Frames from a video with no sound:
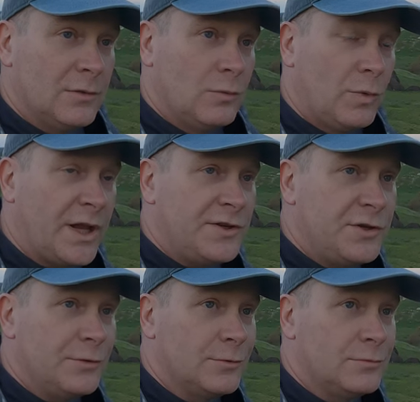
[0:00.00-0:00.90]
When I
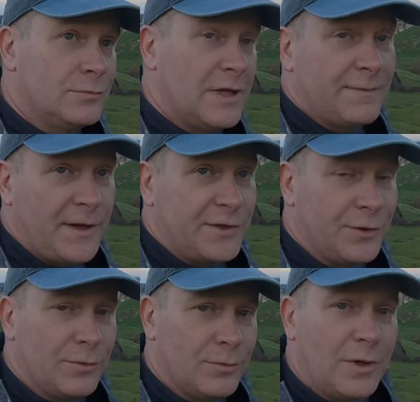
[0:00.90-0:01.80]
do, if I
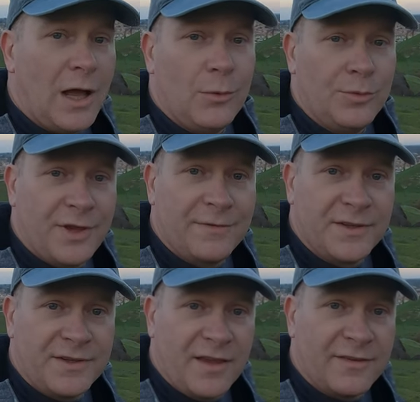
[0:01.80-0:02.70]
do, I will
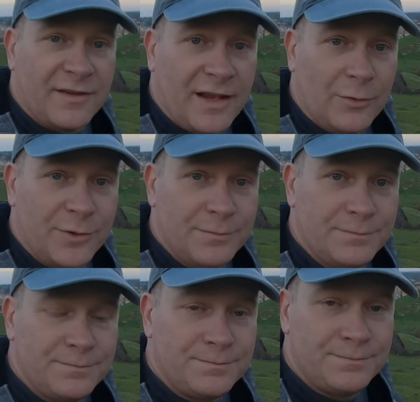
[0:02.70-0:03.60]
definitely test it out.
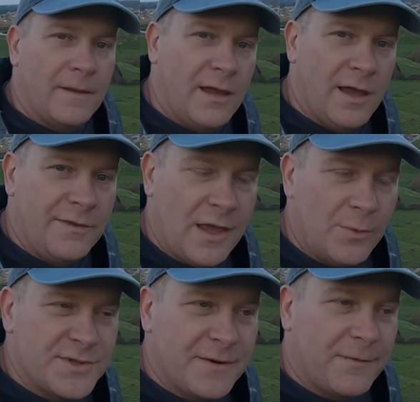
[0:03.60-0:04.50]
And that
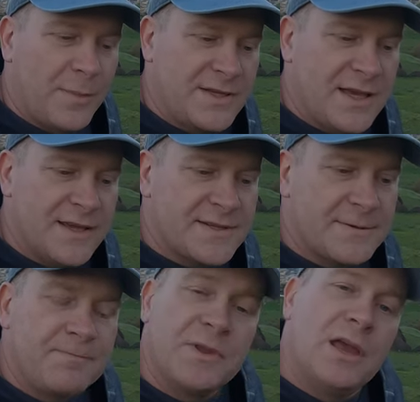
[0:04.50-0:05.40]
was it for my test.